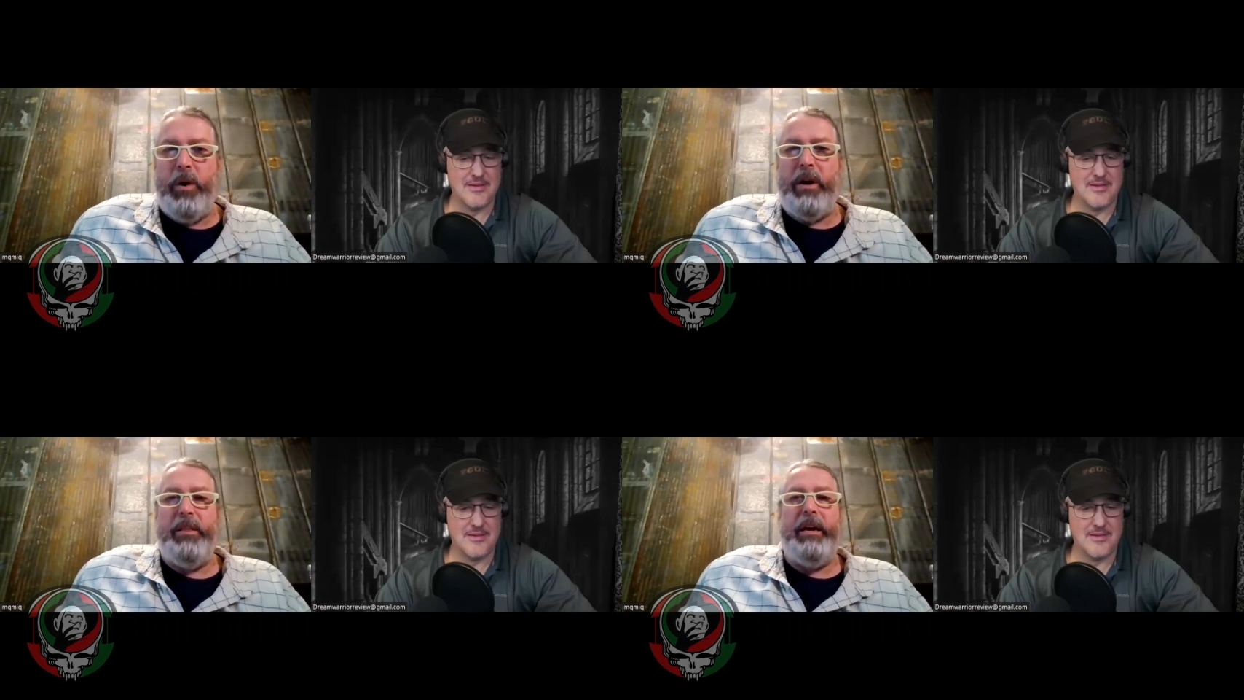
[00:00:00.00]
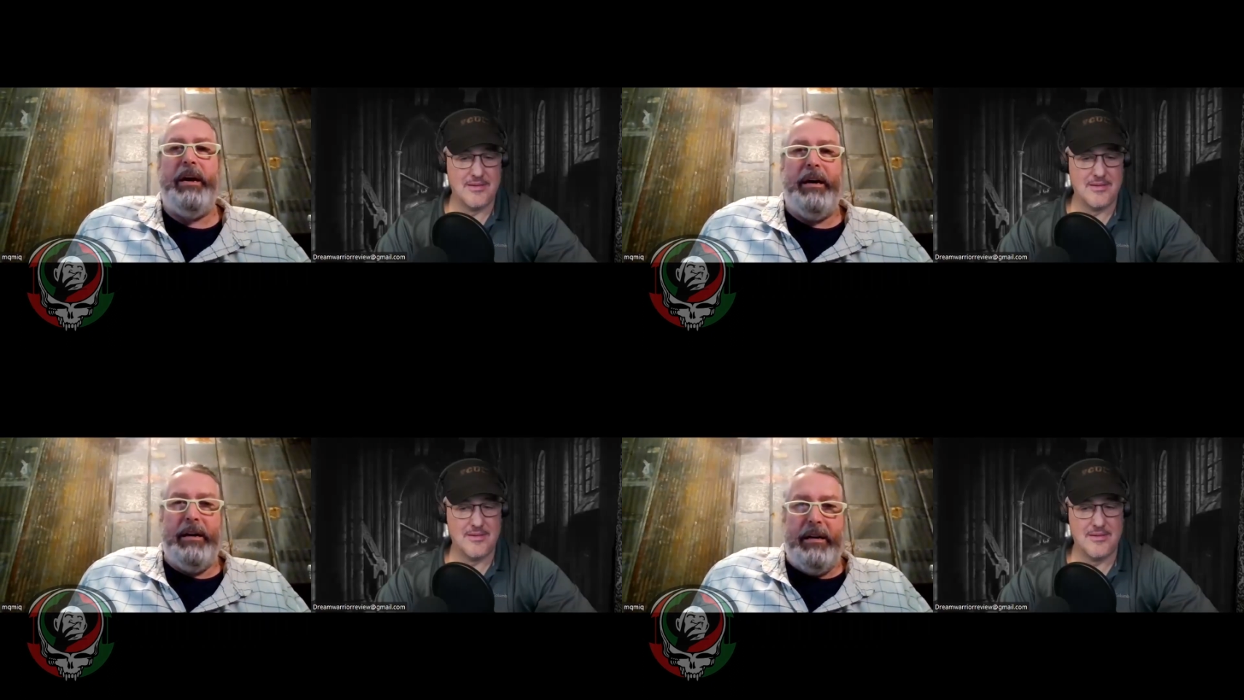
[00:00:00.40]
Speaker 1: one of the
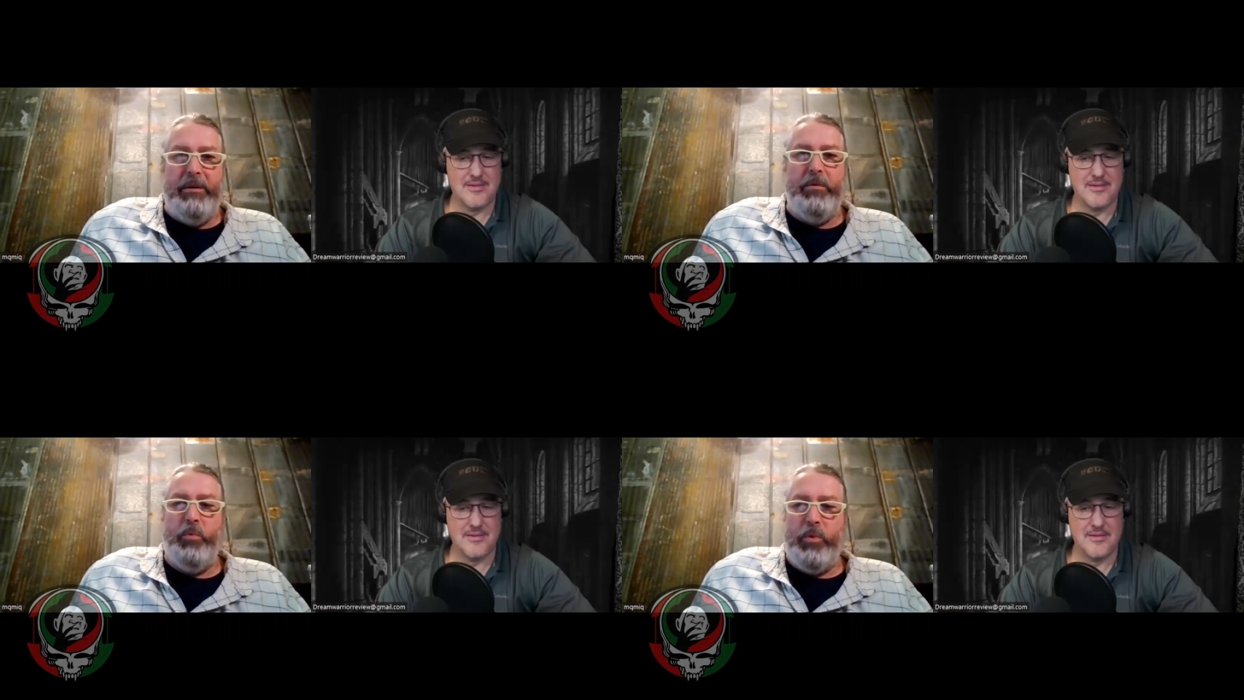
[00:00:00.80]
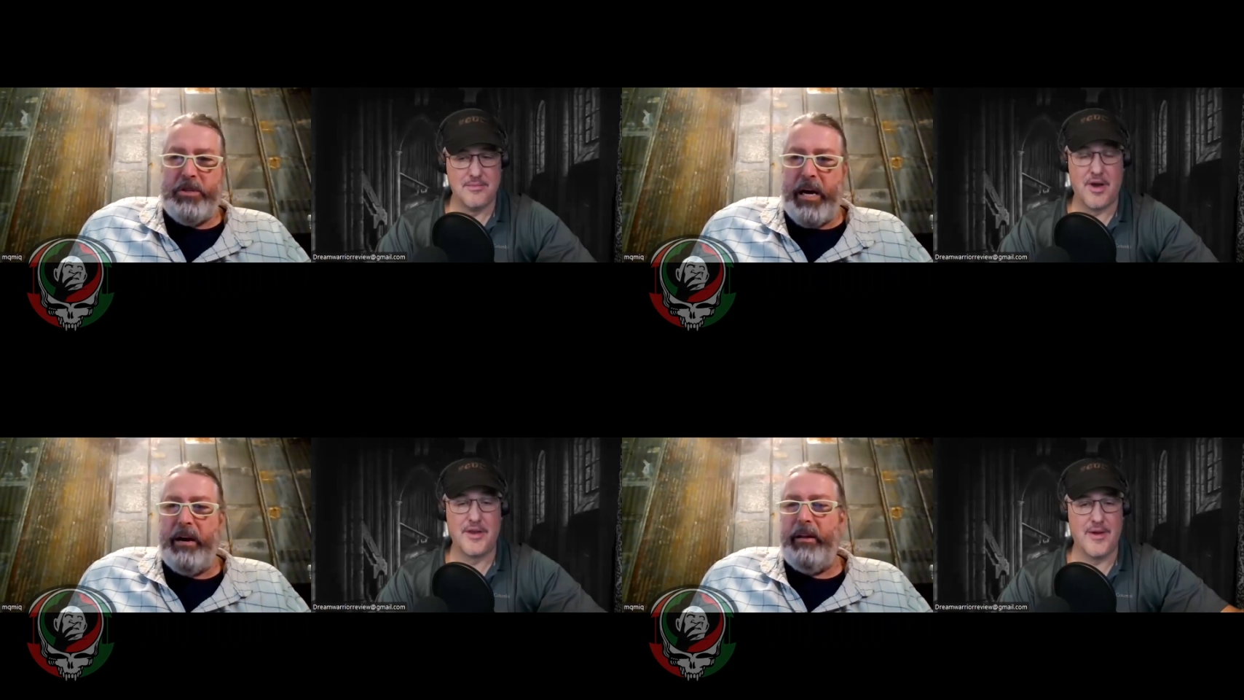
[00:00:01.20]
uh, was
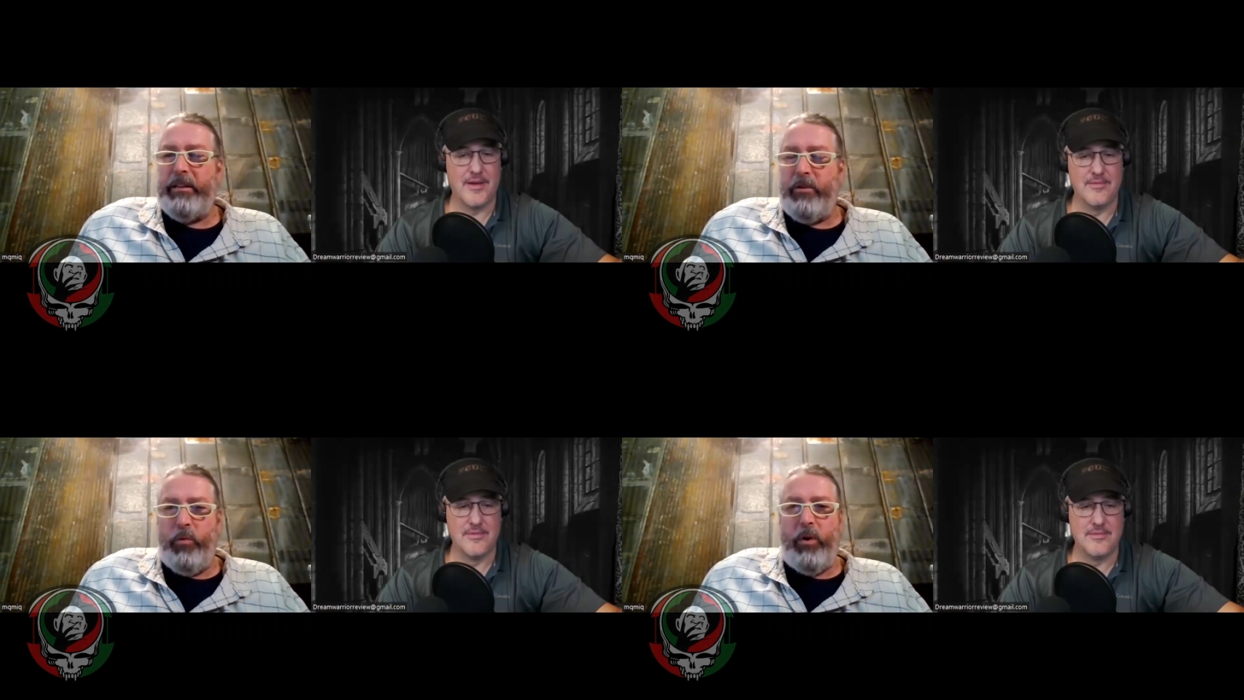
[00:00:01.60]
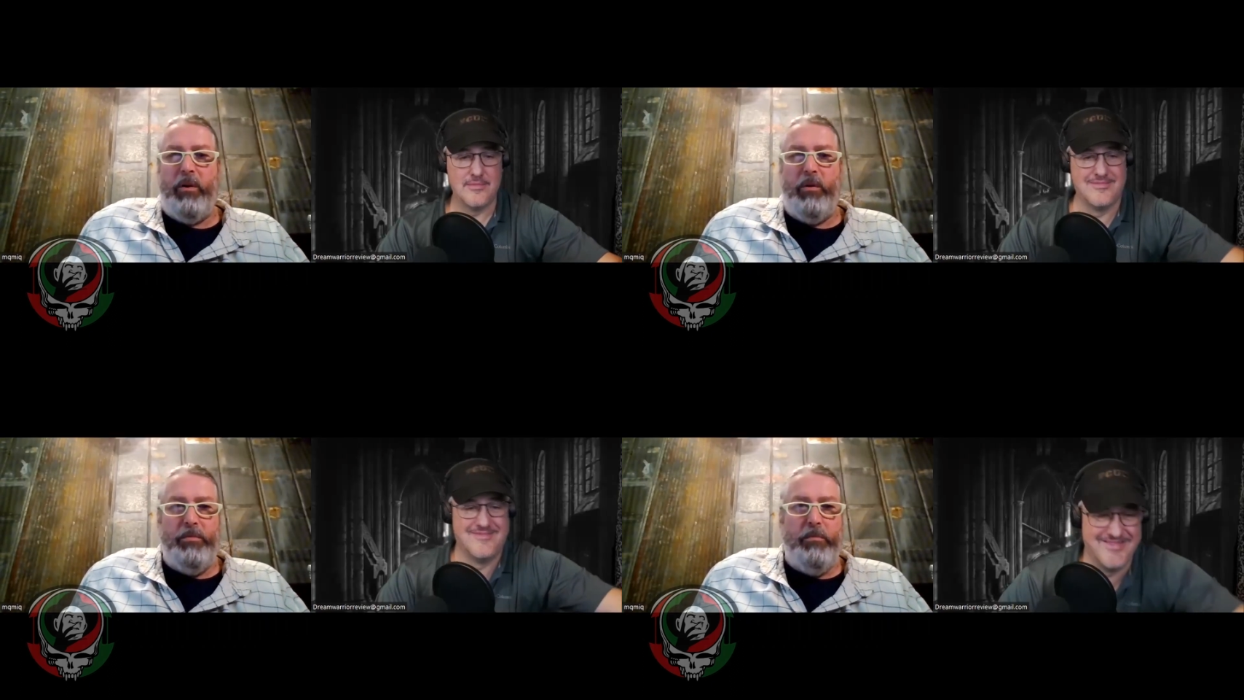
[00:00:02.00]
monogram. Like the,
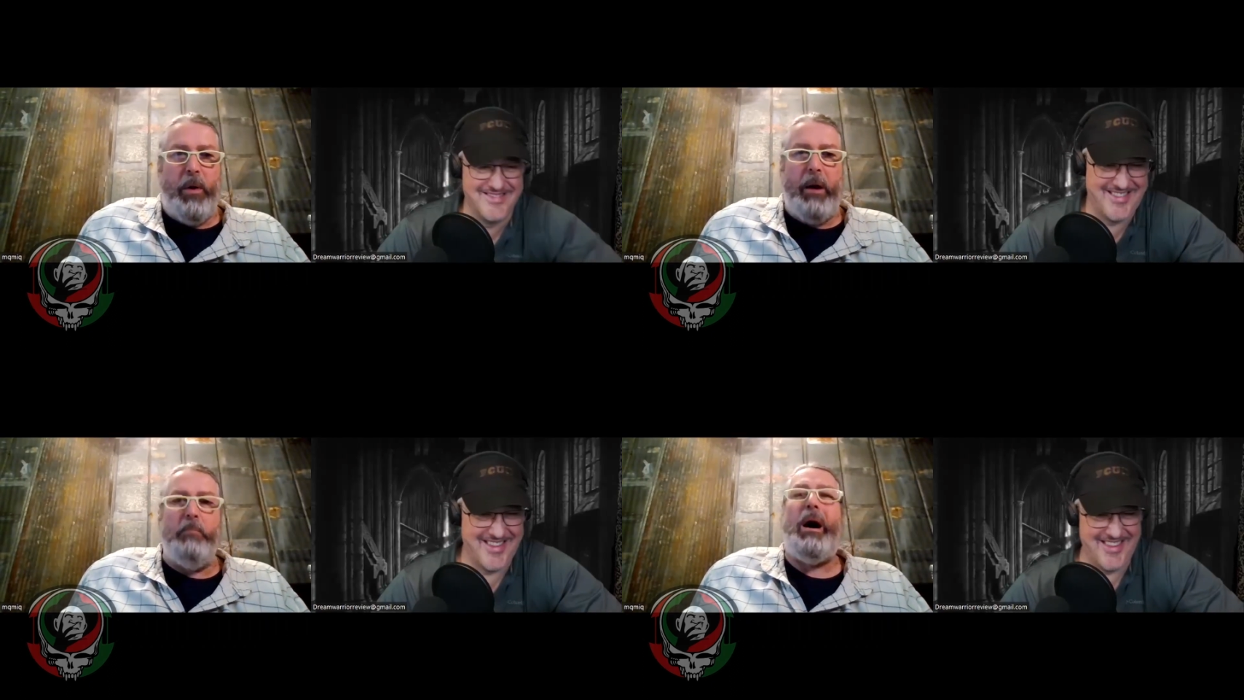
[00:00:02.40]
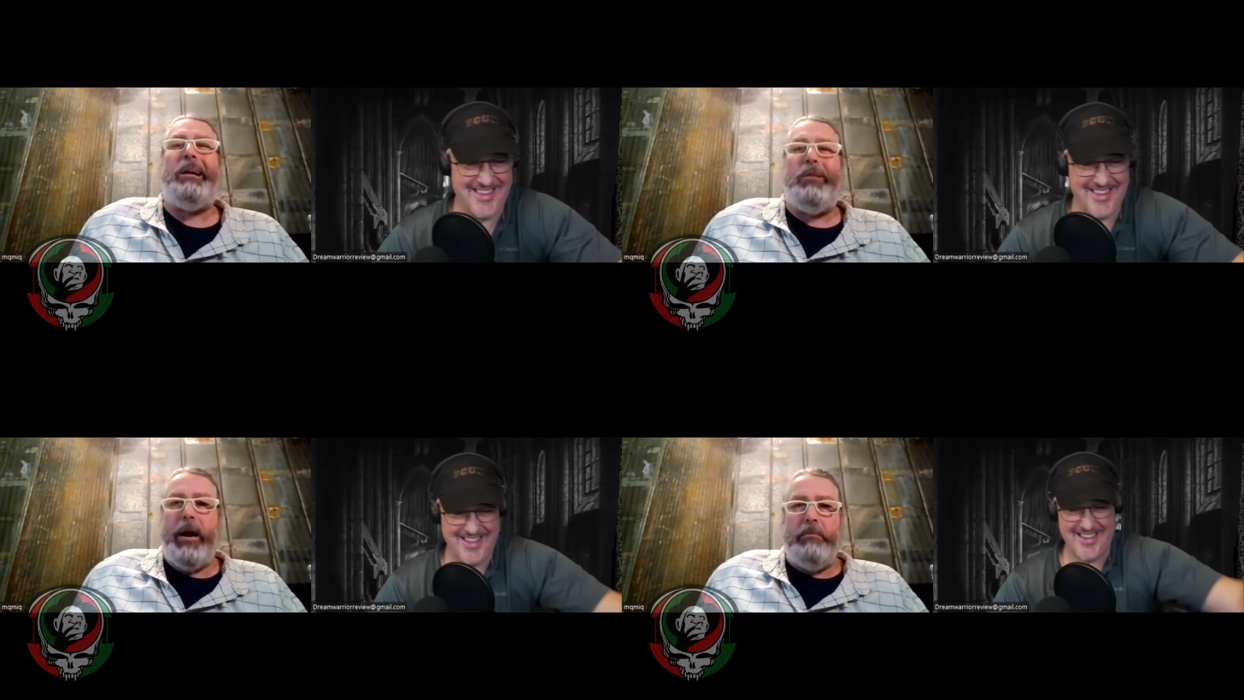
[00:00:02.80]
mo
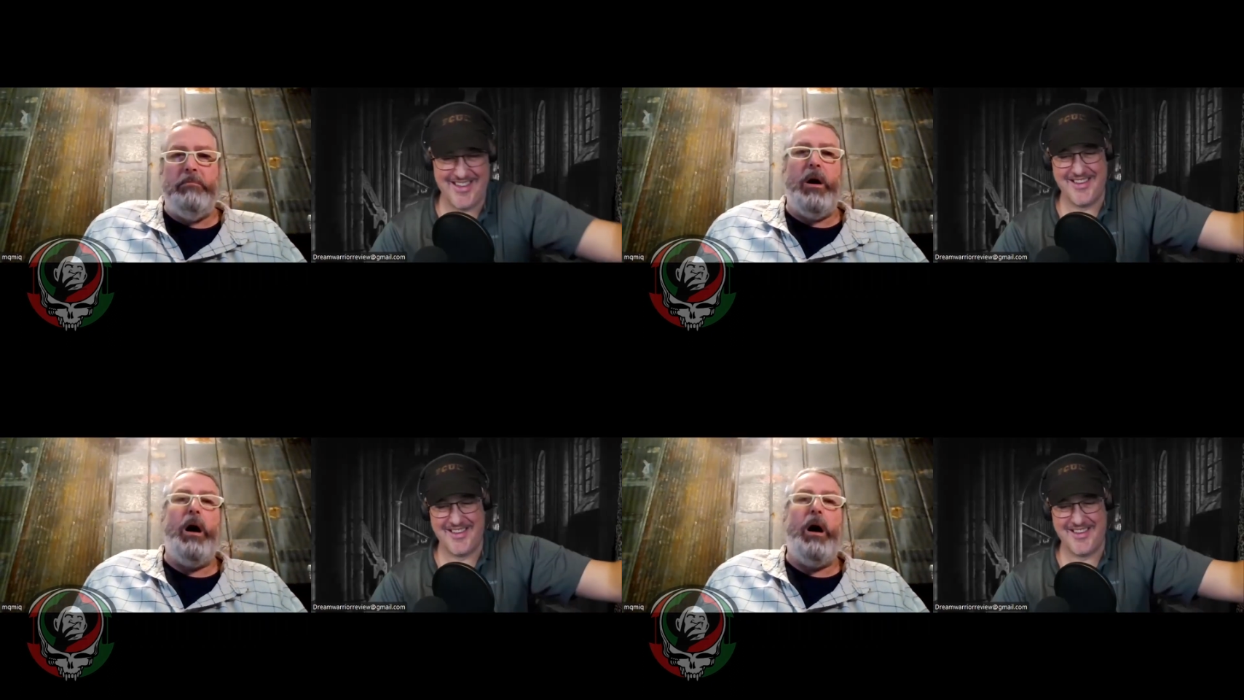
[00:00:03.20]
monogram.